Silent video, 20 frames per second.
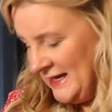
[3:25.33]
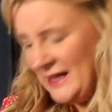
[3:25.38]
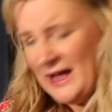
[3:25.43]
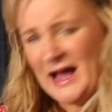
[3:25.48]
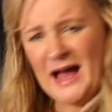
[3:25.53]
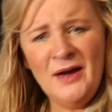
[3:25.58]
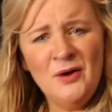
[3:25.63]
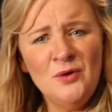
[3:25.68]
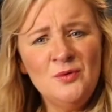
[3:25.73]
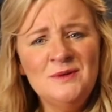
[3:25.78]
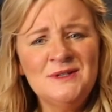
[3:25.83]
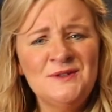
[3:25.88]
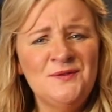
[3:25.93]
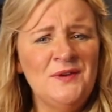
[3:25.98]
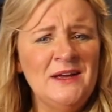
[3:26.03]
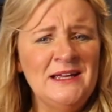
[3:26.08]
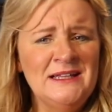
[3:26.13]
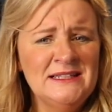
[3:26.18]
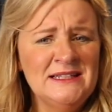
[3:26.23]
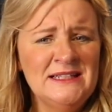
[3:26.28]
I always
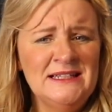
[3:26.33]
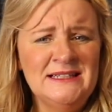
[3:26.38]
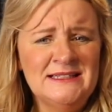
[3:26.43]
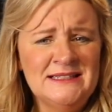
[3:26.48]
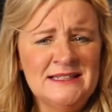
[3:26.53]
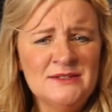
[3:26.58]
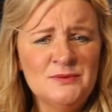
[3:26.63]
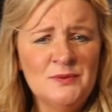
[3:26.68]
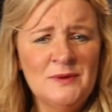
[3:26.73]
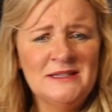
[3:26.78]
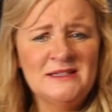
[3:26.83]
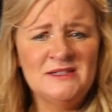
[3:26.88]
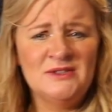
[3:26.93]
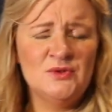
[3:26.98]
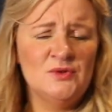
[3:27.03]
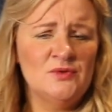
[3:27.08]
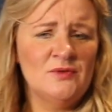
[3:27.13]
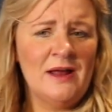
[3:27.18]
find the easiest way to do,